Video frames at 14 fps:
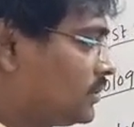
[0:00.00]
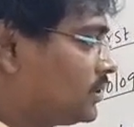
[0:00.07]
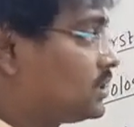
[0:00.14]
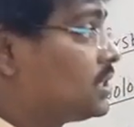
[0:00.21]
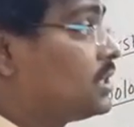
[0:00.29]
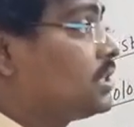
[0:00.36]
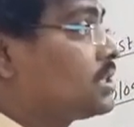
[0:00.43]

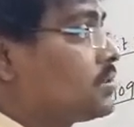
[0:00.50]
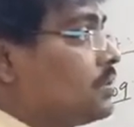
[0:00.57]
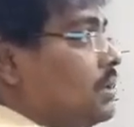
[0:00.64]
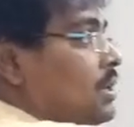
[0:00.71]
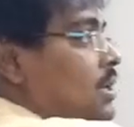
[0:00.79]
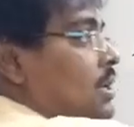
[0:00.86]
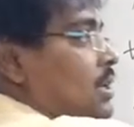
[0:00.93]
See this
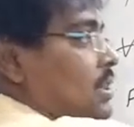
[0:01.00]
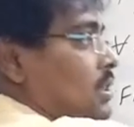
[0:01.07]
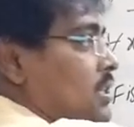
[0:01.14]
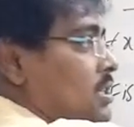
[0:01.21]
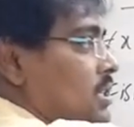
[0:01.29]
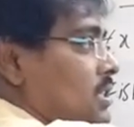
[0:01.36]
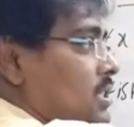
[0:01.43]
one,
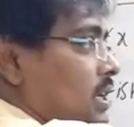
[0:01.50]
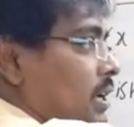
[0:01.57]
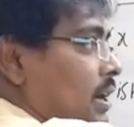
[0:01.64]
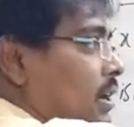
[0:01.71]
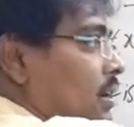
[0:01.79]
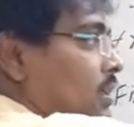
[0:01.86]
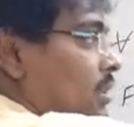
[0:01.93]
this is the
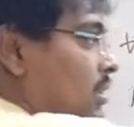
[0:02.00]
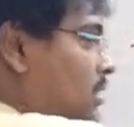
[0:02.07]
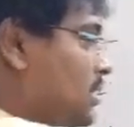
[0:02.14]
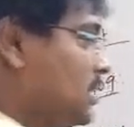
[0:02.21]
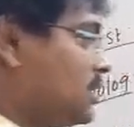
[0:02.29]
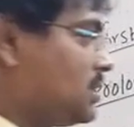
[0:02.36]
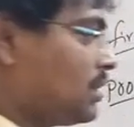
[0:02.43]
end, this
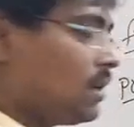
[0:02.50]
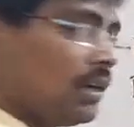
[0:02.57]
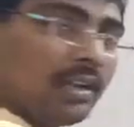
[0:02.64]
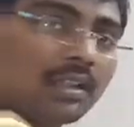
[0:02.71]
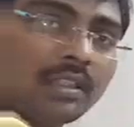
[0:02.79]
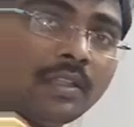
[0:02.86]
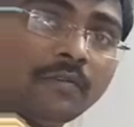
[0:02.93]
is
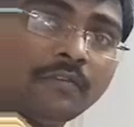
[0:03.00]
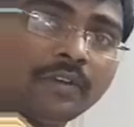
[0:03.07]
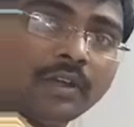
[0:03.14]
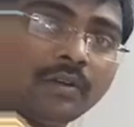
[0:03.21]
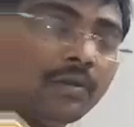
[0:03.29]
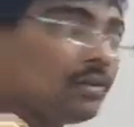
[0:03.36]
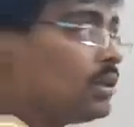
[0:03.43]
written on the
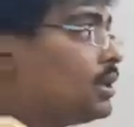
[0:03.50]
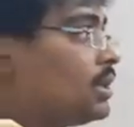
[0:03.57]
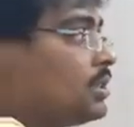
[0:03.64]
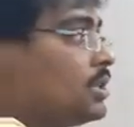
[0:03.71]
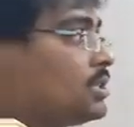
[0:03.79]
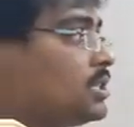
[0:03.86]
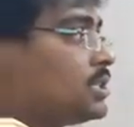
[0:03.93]
front.
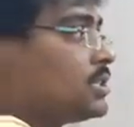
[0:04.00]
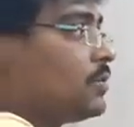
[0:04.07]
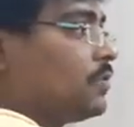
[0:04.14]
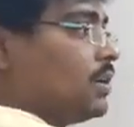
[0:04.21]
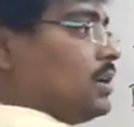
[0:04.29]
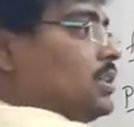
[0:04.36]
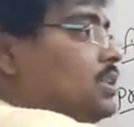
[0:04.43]
This is the
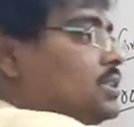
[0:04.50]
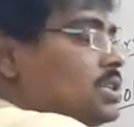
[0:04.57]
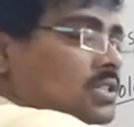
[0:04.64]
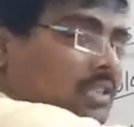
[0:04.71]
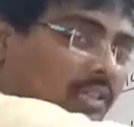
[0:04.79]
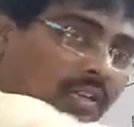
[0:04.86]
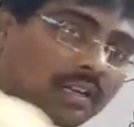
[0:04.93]
front, this
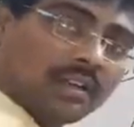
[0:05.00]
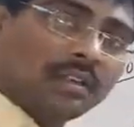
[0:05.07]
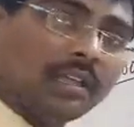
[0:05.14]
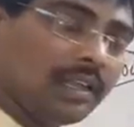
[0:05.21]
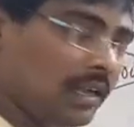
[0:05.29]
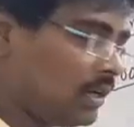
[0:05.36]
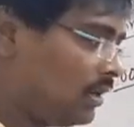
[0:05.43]
is written on
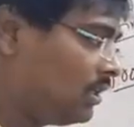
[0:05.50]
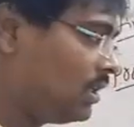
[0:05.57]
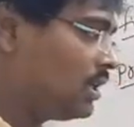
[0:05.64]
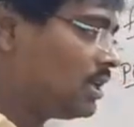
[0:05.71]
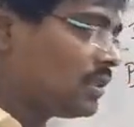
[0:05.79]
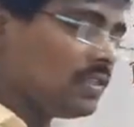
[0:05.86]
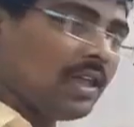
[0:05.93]
the end.
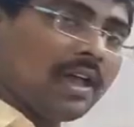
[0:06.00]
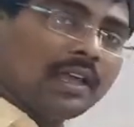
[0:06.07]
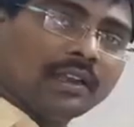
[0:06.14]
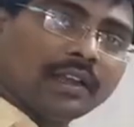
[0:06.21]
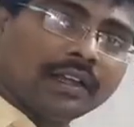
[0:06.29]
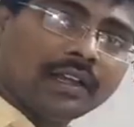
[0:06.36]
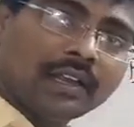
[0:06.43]
They are
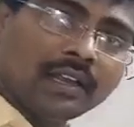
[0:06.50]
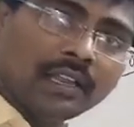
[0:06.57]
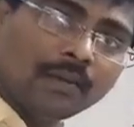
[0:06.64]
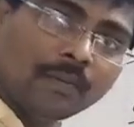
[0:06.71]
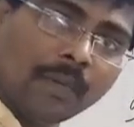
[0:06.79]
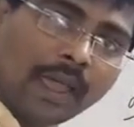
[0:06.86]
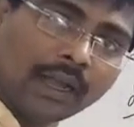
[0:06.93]
written
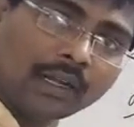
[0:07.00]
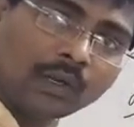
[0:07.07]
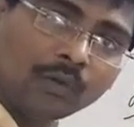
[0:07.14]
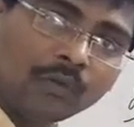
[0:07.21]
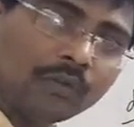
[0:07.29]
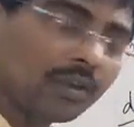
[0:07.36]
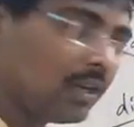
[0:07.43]
in back
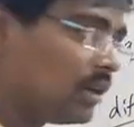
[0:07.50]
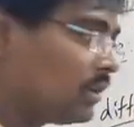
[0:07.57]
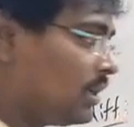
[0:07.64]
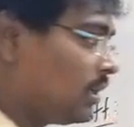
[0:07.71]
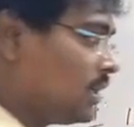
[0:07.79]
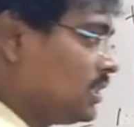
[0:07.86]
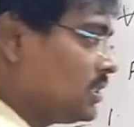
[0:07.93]
to front,
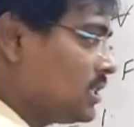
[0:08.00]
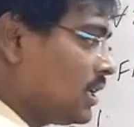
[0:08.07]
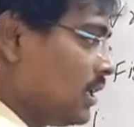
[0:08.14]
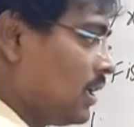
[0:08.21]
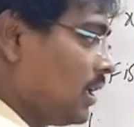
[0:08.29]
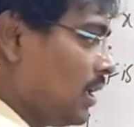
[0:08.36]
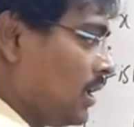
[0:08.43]
that is
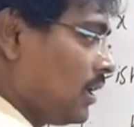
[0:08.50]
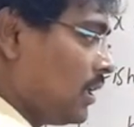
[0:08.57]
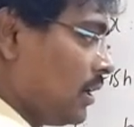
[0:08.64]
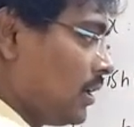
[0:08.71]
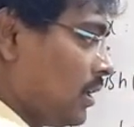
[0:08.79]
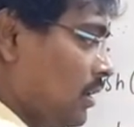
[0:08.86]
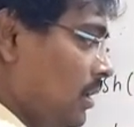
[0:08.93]

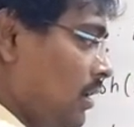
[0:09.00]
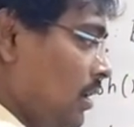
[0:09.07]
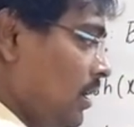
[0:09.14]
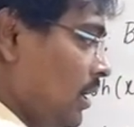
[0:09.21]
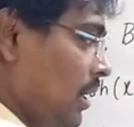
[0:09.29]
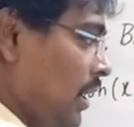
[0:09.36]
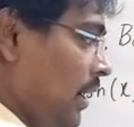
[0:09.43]
written
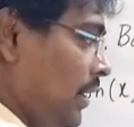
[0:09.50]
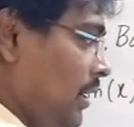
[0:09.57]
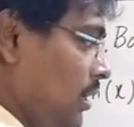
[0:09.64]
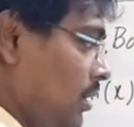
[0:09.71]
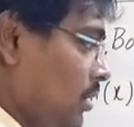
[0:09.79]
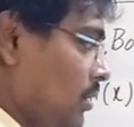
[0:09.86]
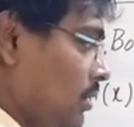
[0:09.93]
in
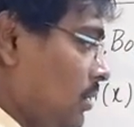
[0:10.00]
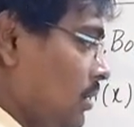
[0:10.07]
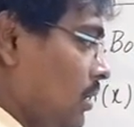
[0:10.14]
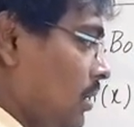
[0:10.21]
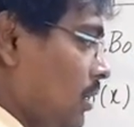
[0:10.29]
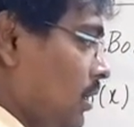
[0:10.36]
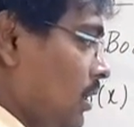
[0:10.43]
head
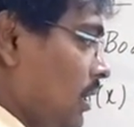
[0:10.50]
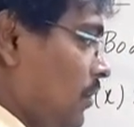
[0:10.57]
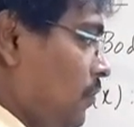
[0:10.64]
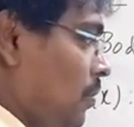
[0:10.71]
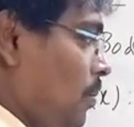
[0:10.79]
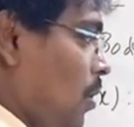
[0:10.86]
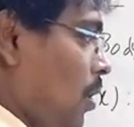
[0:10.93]
if
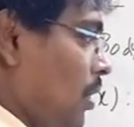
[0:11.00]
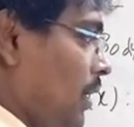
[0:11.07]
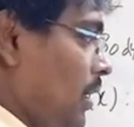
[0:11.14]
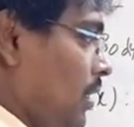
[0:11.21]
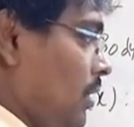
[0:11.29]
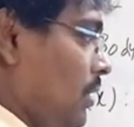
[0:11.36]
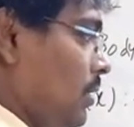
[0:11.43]

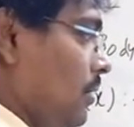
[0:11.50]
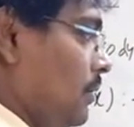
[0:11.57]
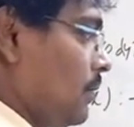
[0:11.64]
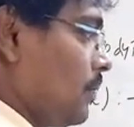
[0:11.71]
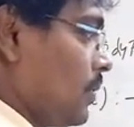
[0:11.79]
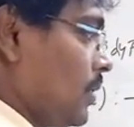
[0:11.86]
body.